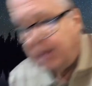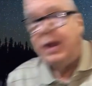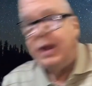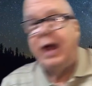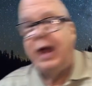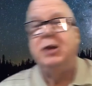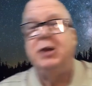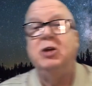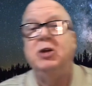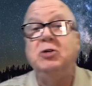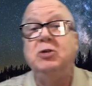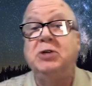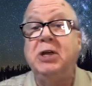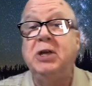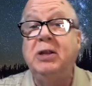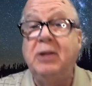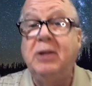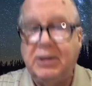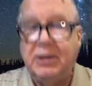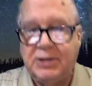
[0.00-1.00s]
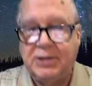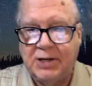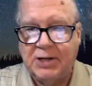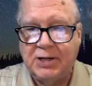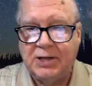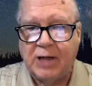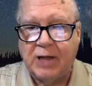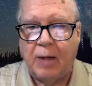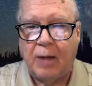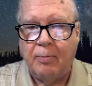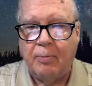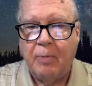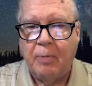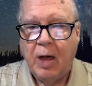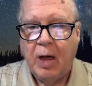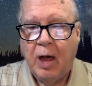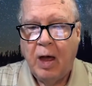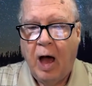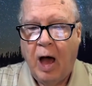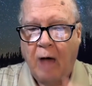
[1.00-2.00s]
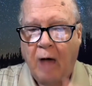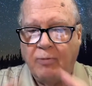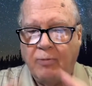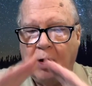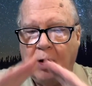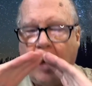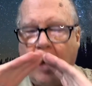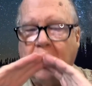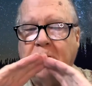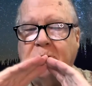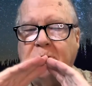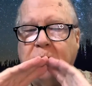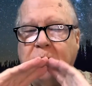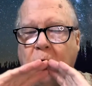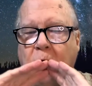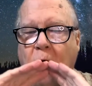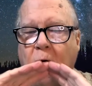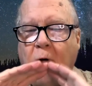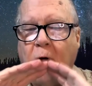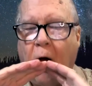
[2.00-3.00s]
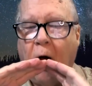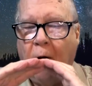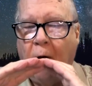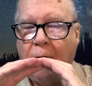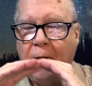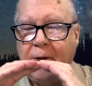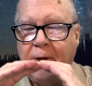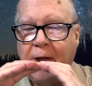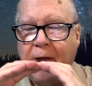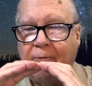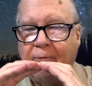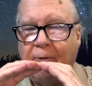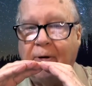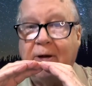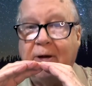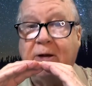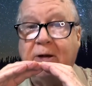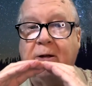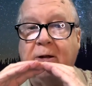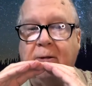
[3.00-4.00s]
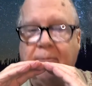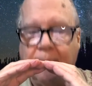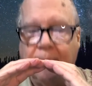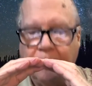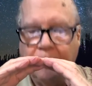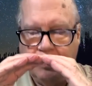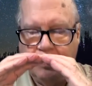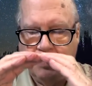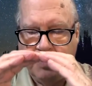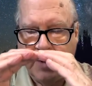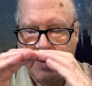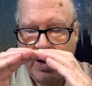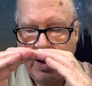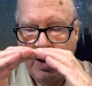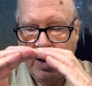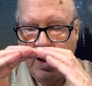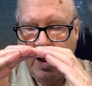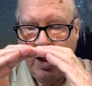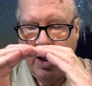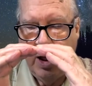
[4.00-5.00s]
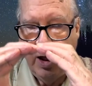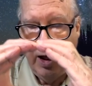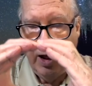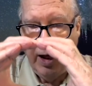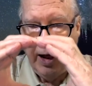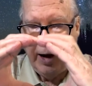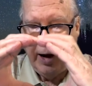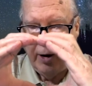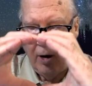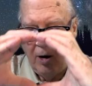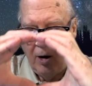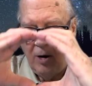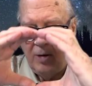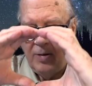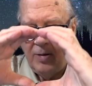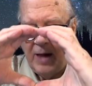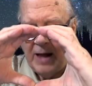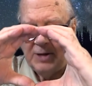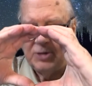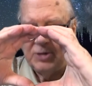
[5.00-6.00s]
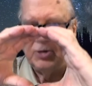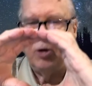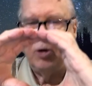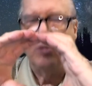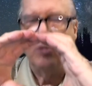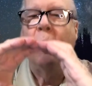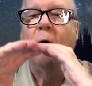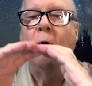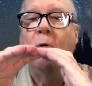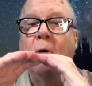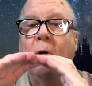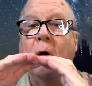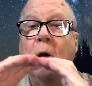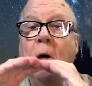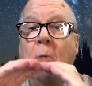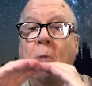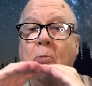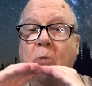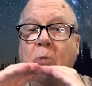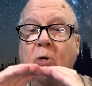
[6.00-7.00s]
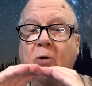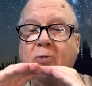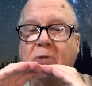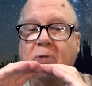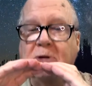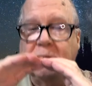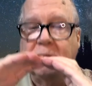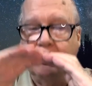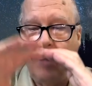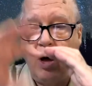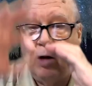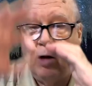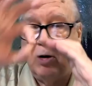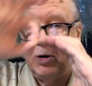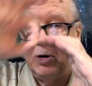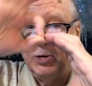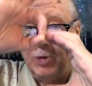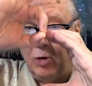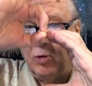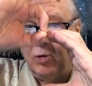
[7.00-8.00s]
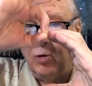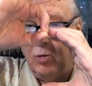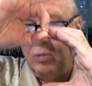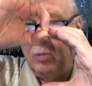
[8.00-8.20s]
And using this system of a large circle called the deferent, and on that circle moved a smaller circle